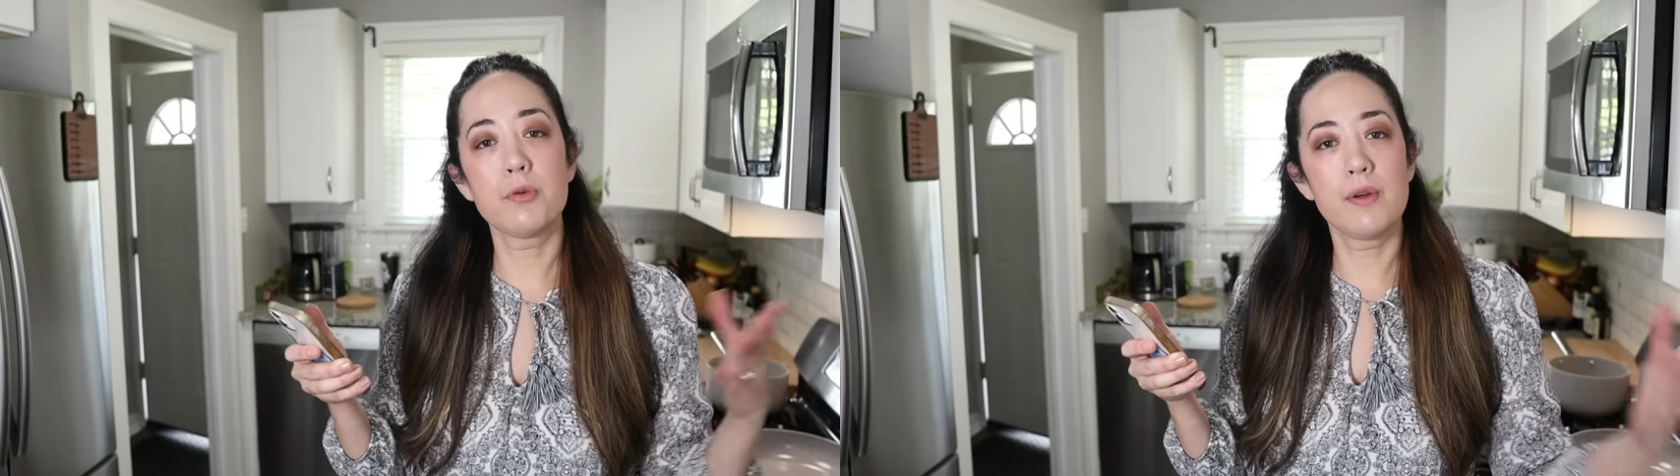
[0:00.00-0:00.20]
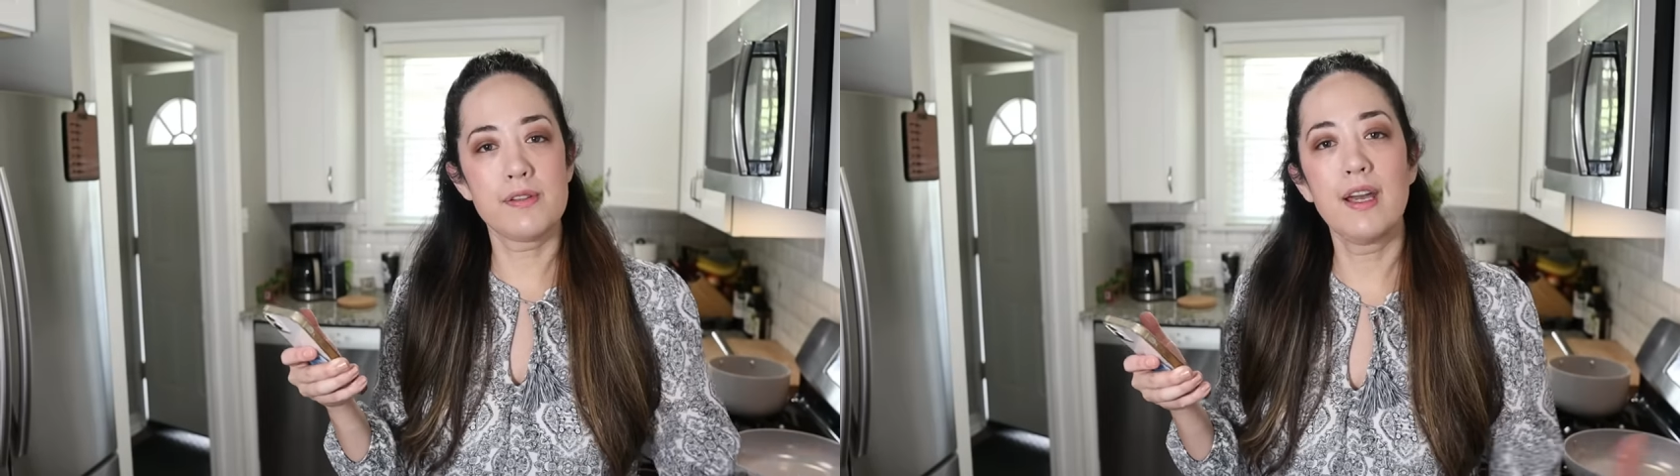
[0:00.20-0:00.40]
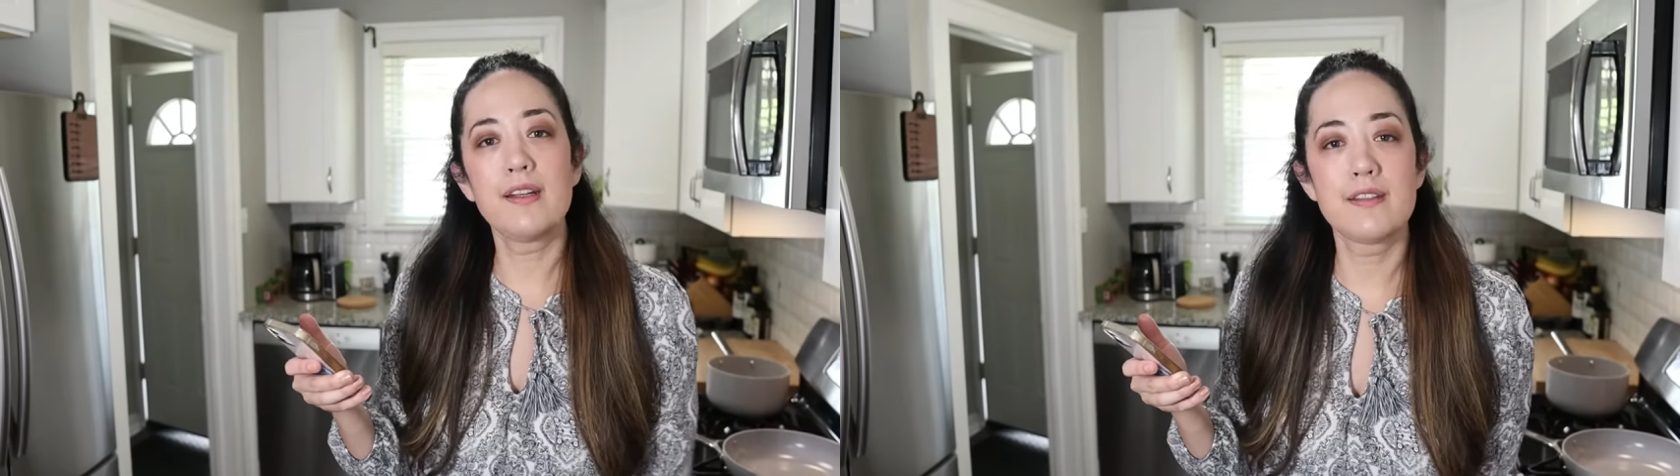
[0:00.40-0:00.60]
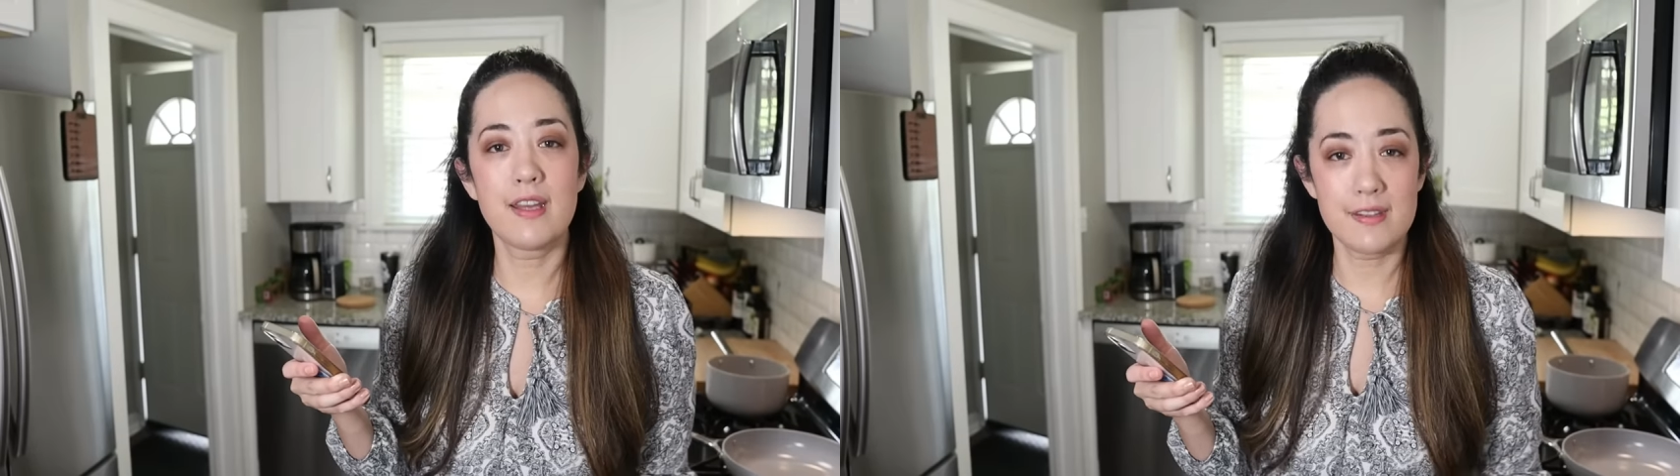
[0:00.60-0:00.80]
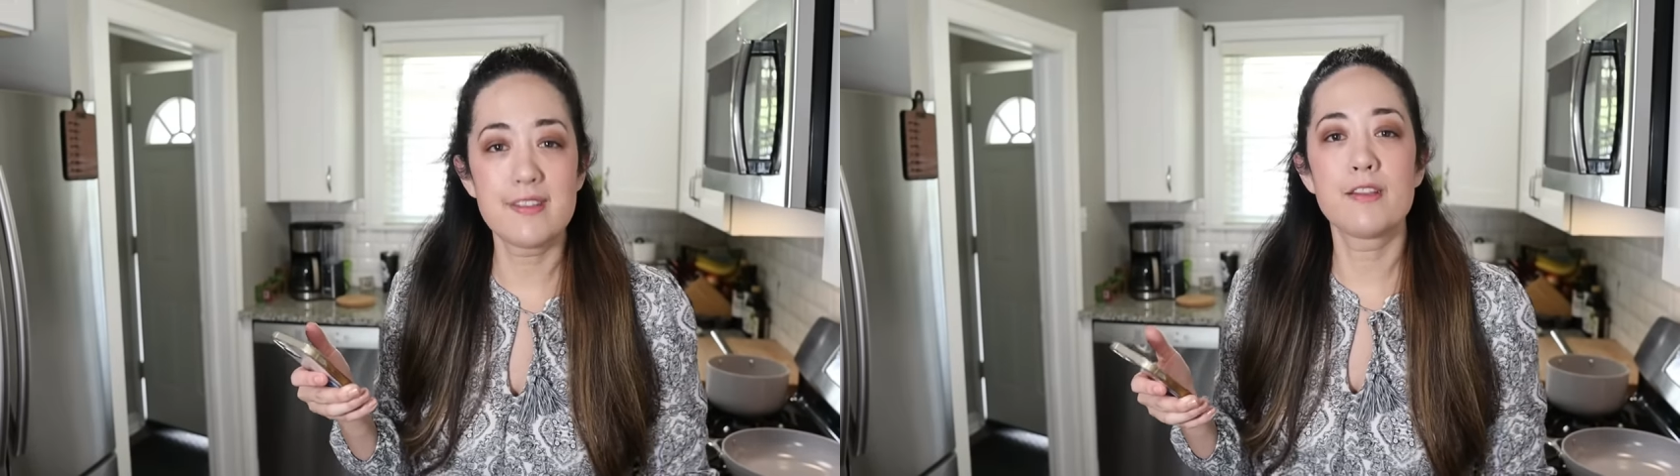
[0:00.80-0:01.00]
so we're excited to
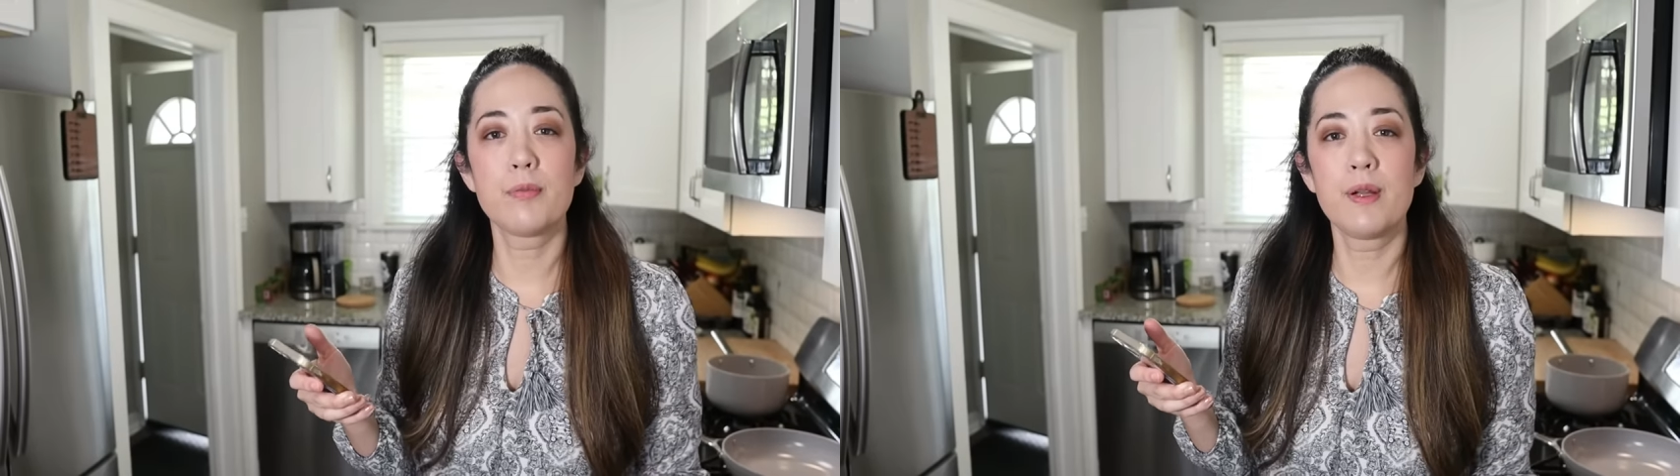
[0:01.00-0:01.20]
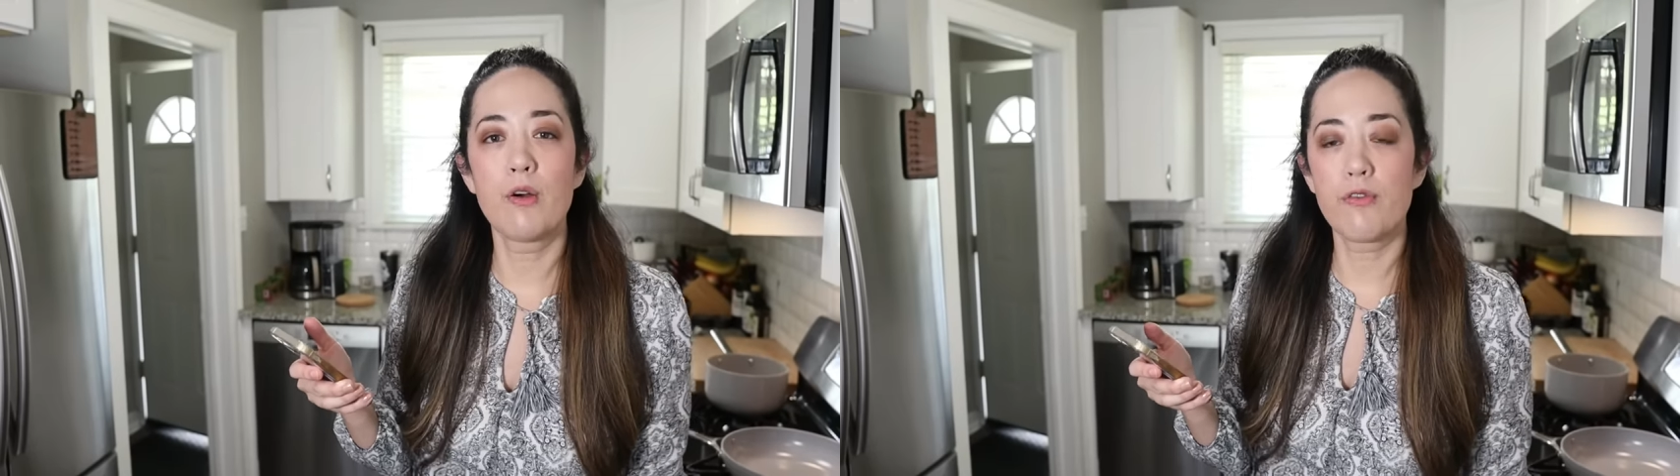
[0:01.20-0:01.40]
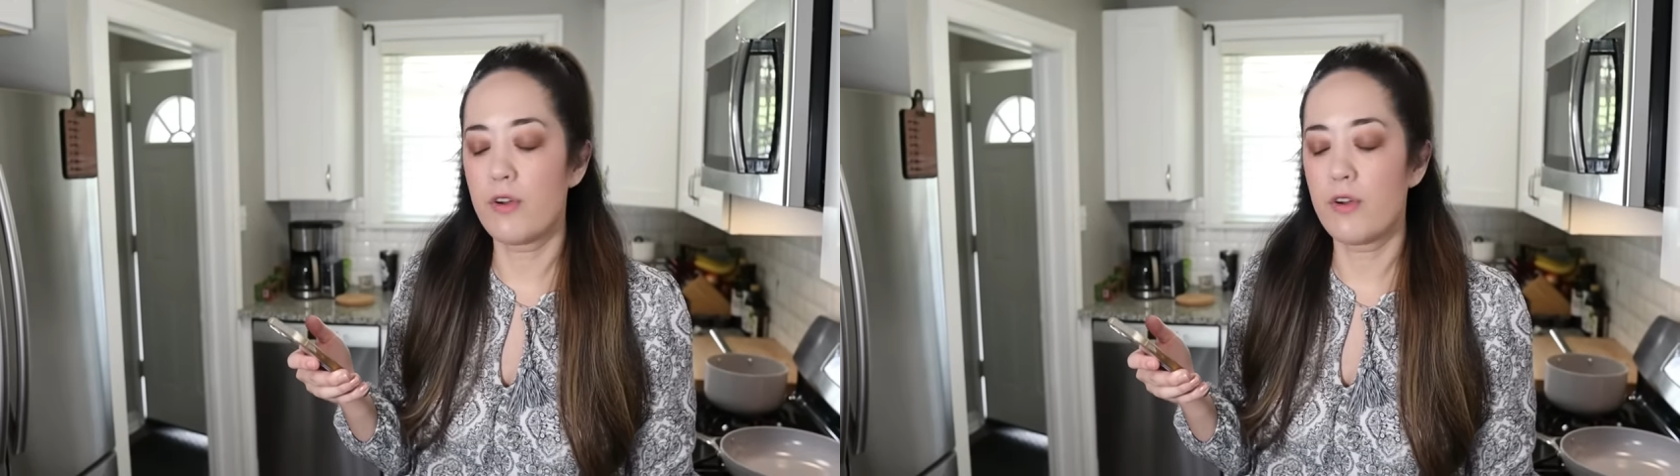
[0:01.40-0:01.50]
test this one out